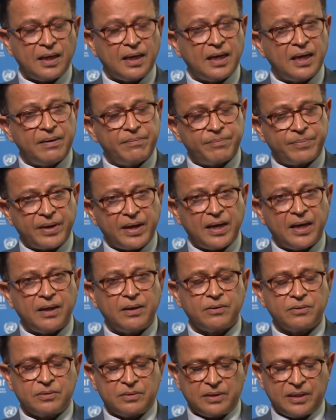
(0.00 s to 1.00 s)
I am
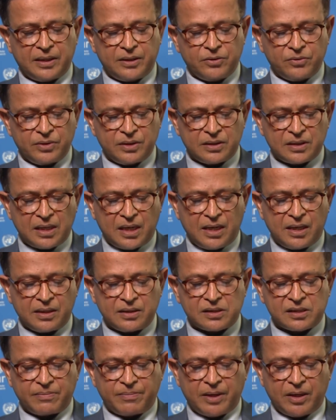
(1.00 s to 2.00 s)
proud that UNITAR
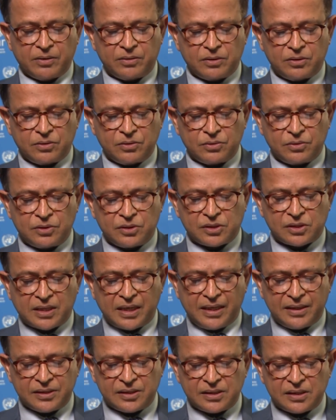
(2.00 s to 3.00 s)
is about to
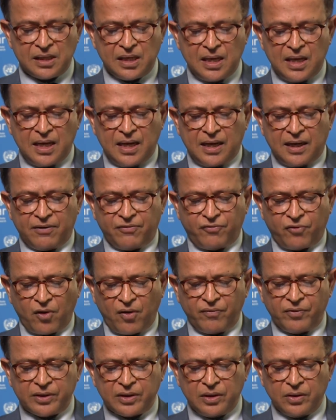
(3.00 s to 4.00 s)
discuss a
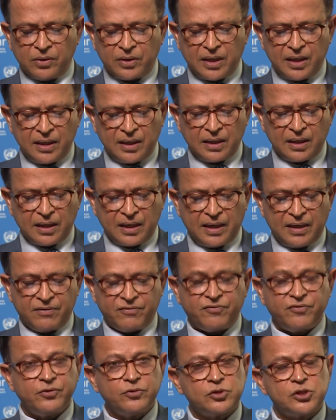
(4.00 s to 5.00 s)
forward-looking and
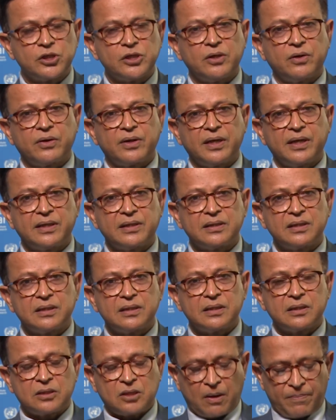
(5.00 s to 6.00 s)
future-oriented
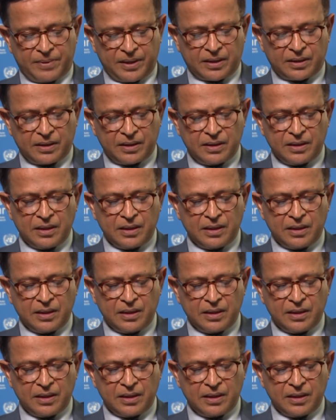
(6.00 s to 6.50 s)
topic,